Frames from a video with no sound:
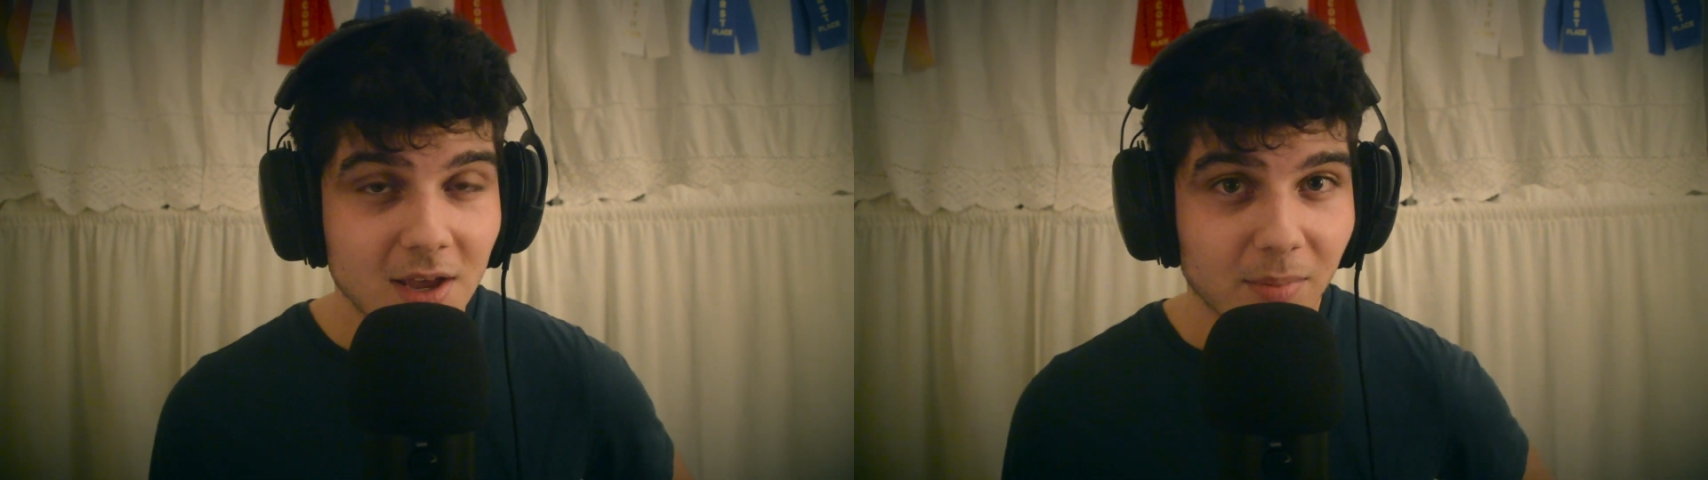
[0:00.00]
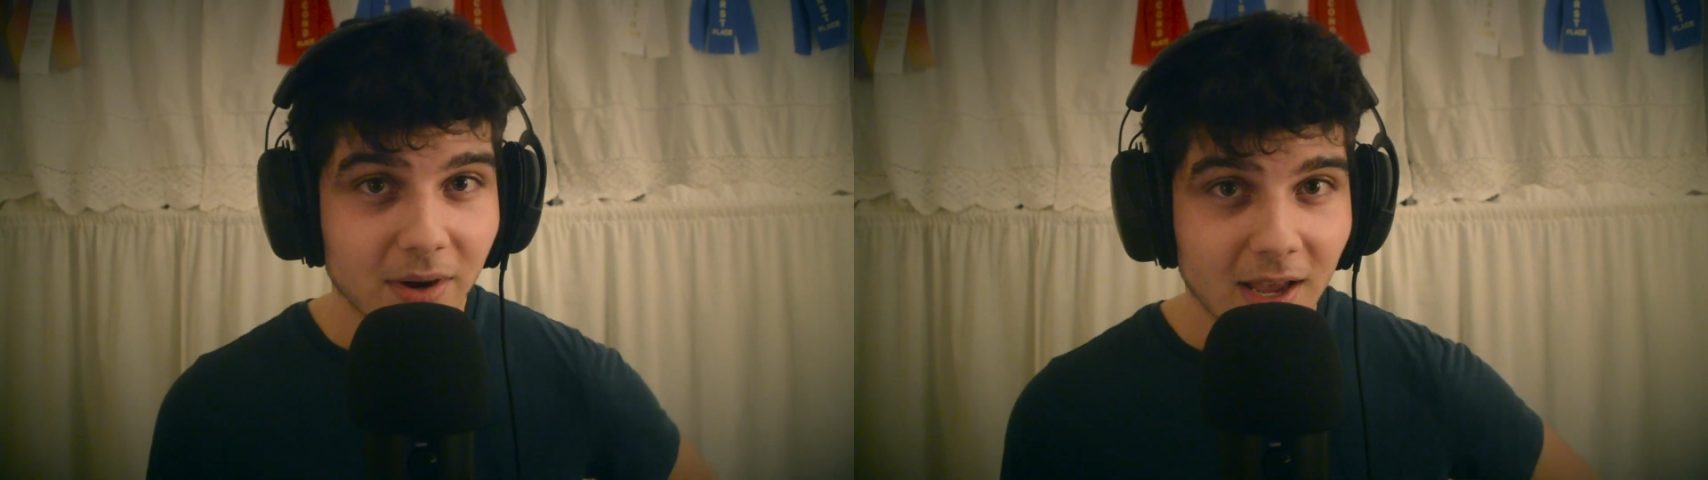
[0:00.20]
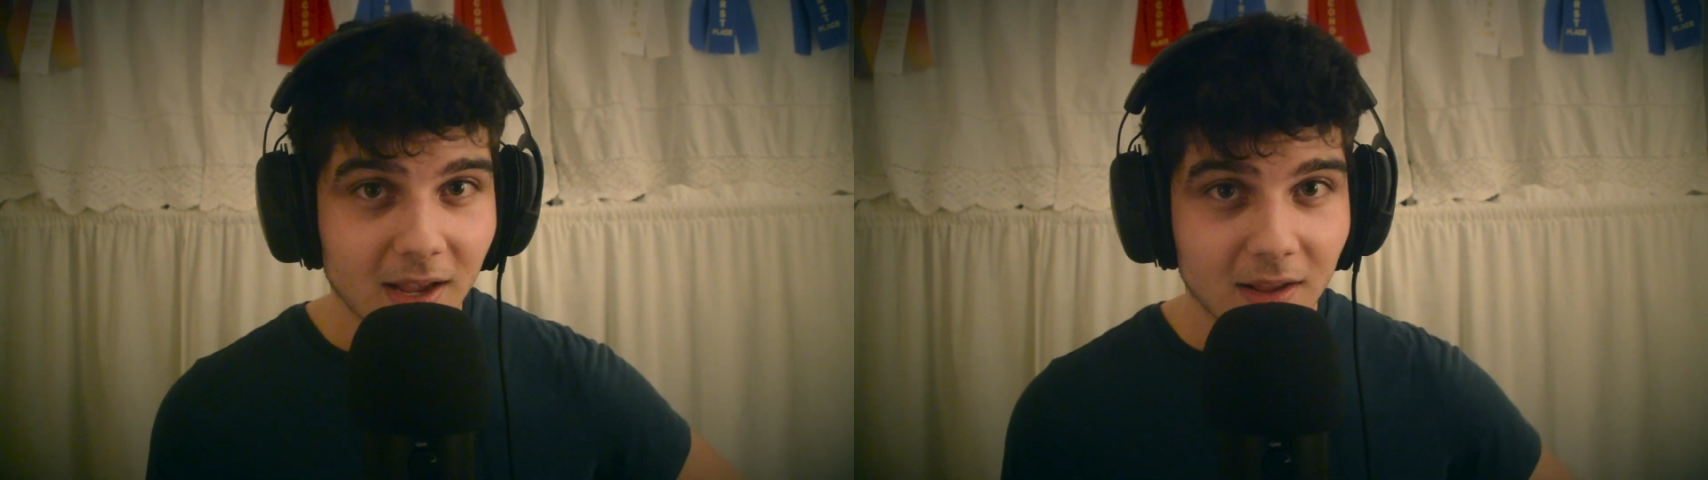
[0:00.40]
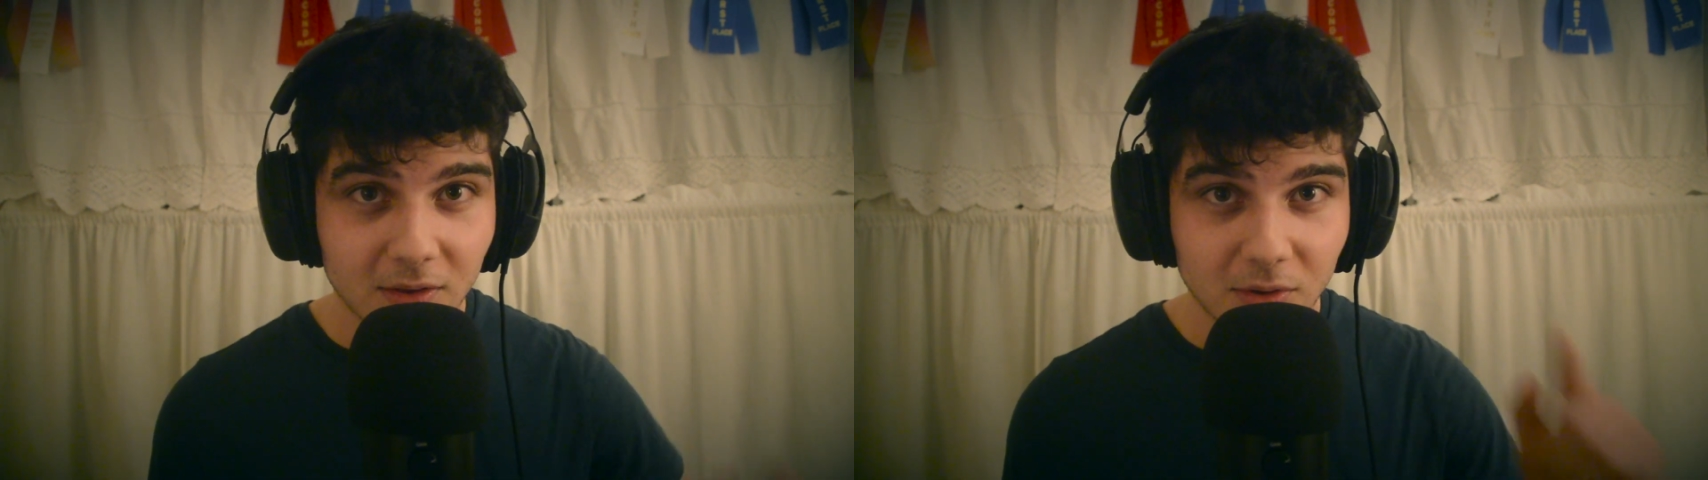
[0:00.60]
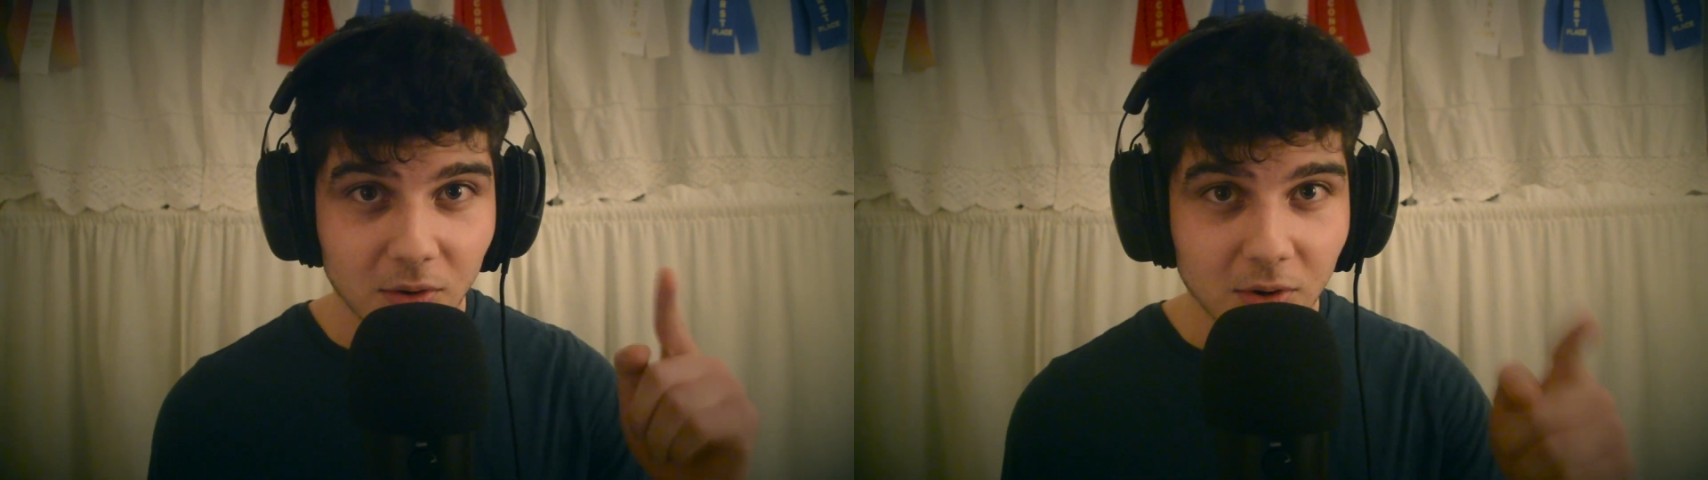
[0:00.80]
But as
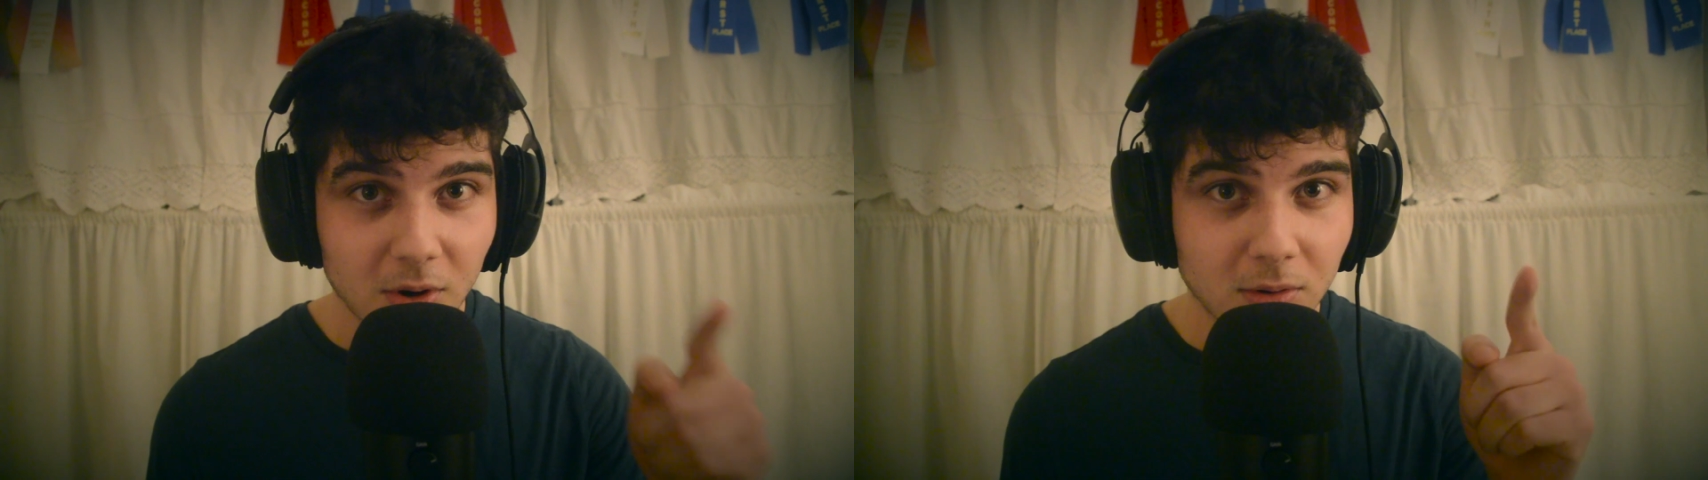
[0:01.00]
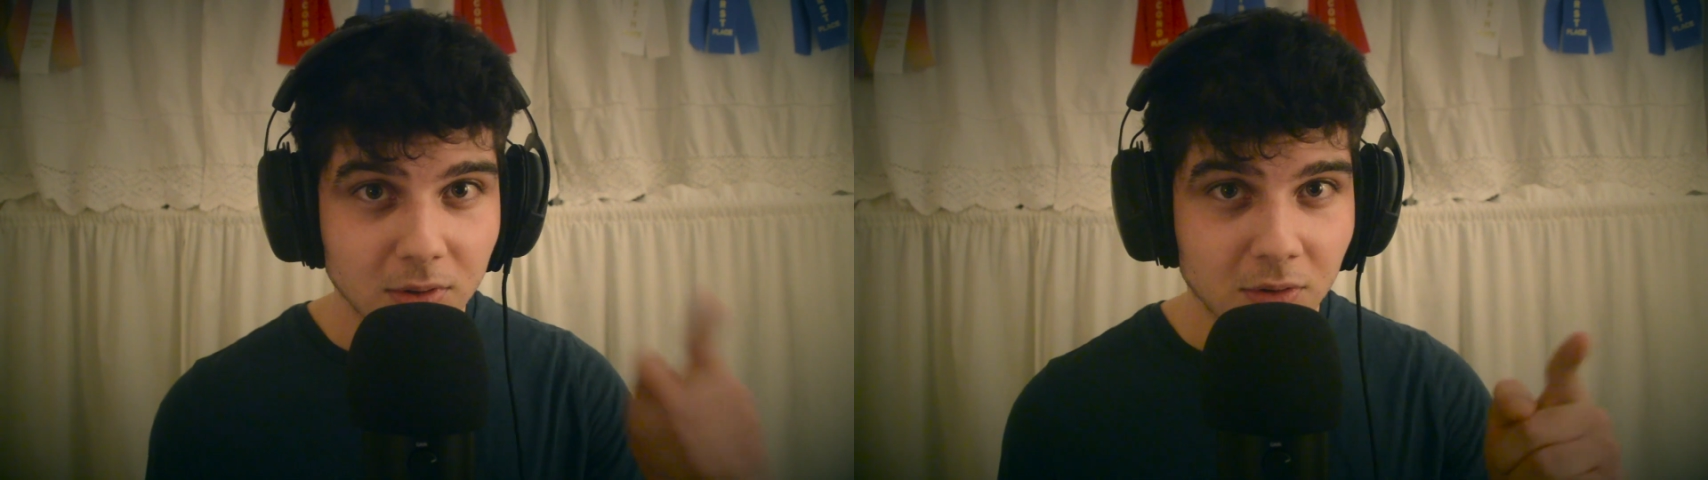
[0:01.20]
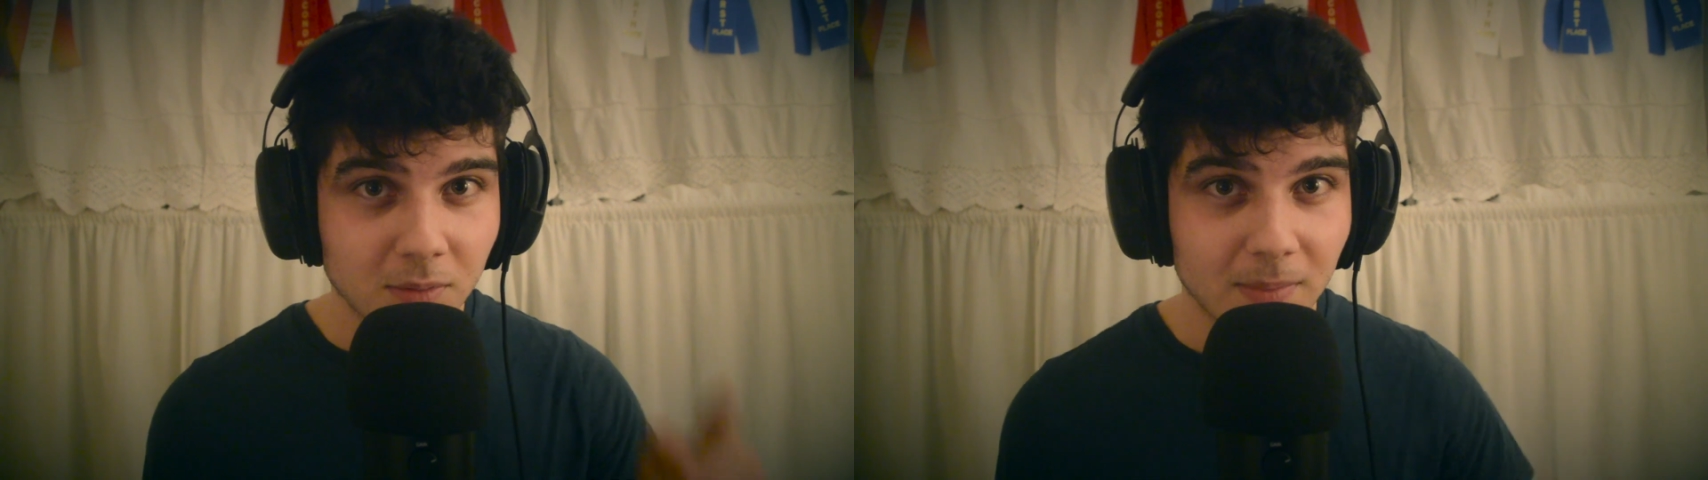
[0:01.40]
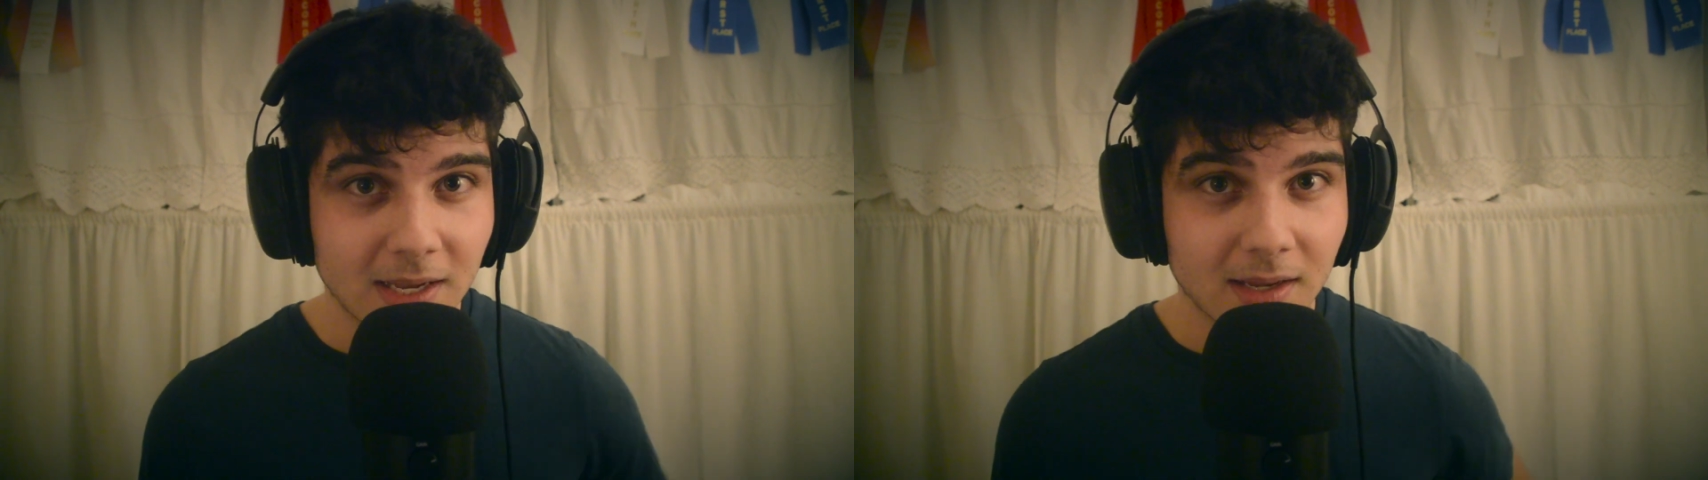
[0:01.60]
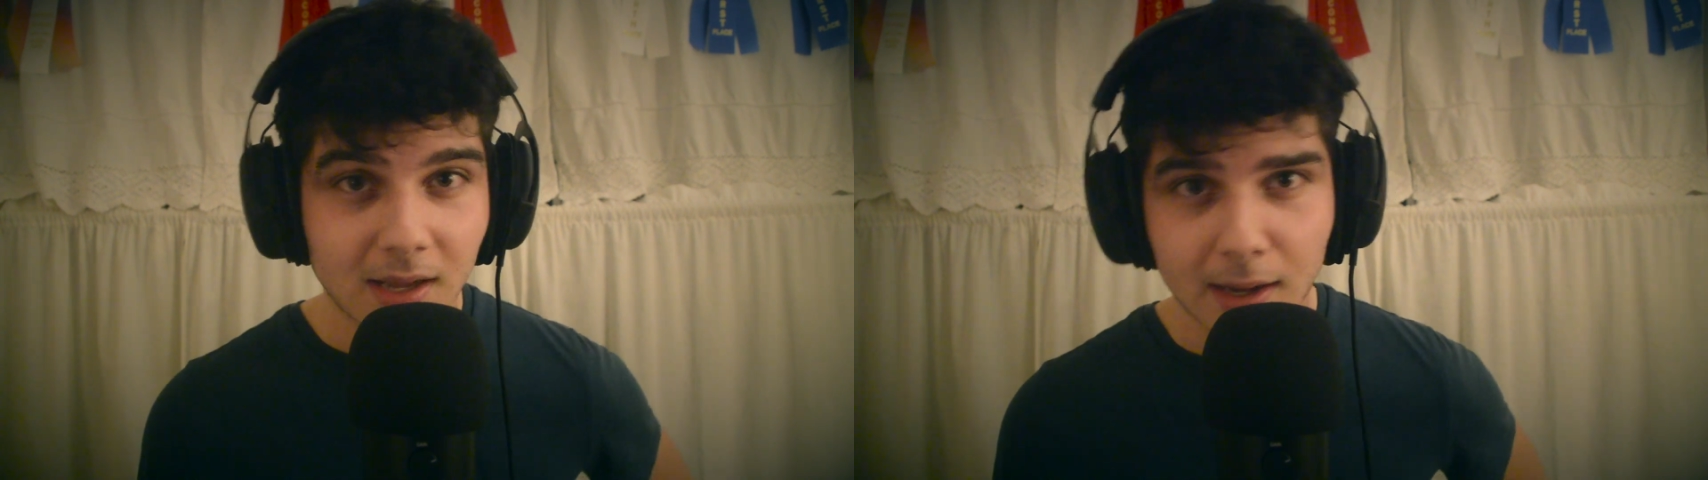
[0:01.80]
your go-to man,